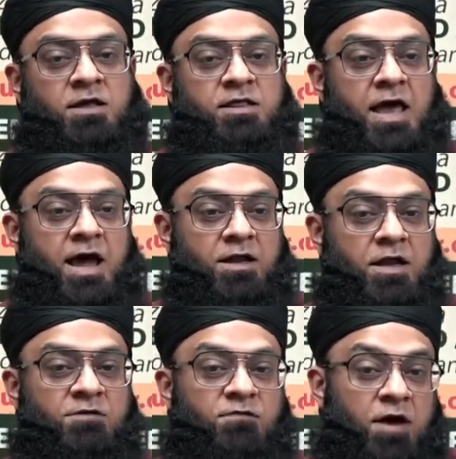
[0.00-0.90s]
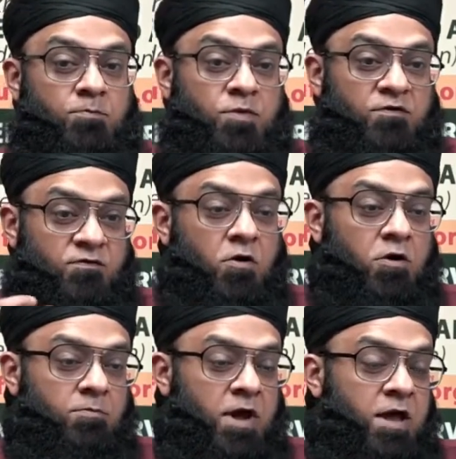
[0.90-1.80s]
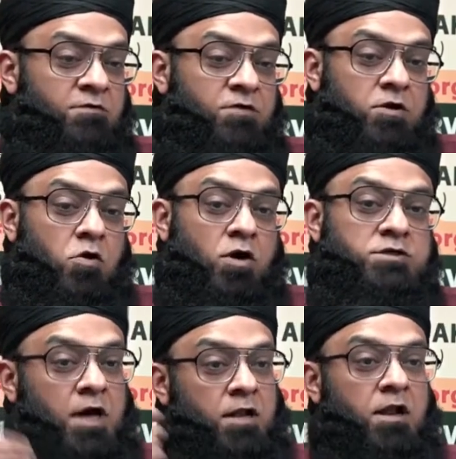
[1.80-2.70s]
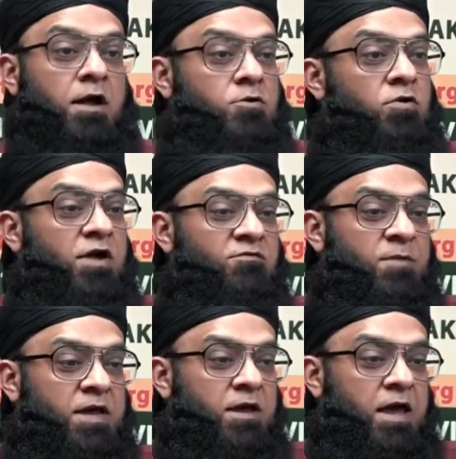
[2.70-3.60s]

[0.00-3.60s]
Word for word: that if I perform will cause Allah to love me